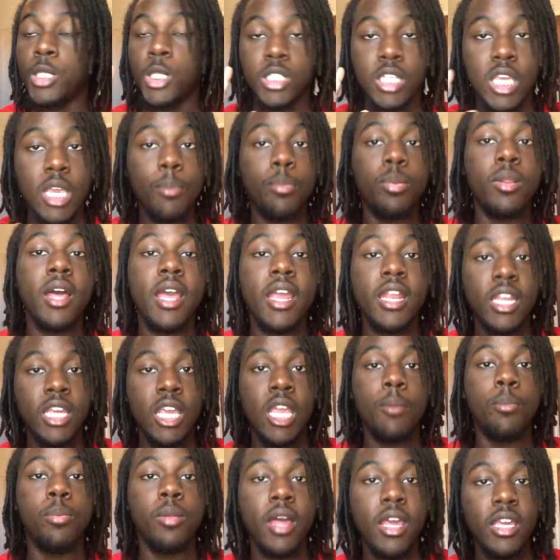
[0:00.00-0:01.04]
just keep playing, they
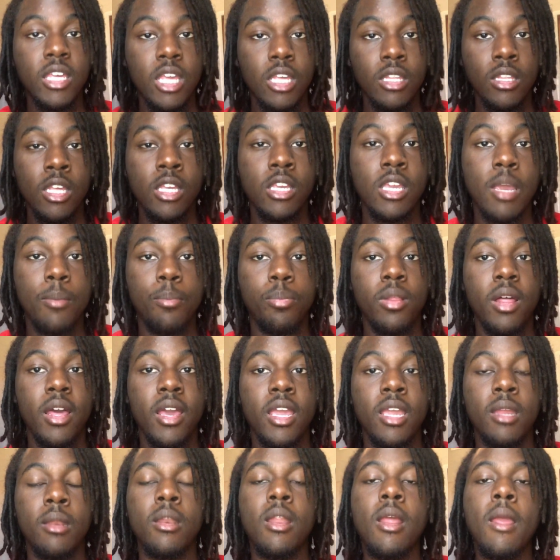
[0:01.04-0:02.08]
keep playing, keep, they keep
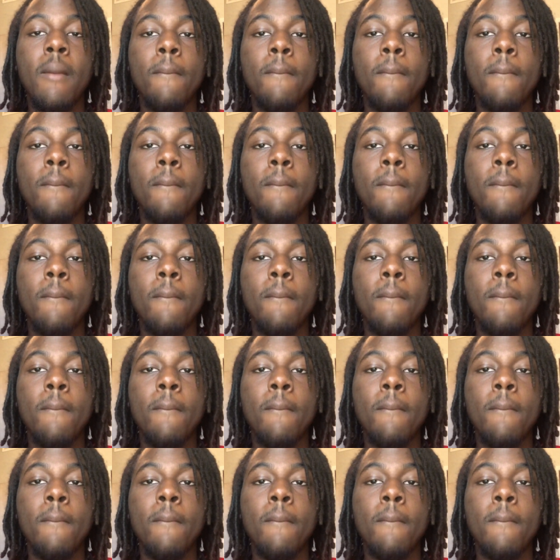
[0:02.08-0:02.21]
playing,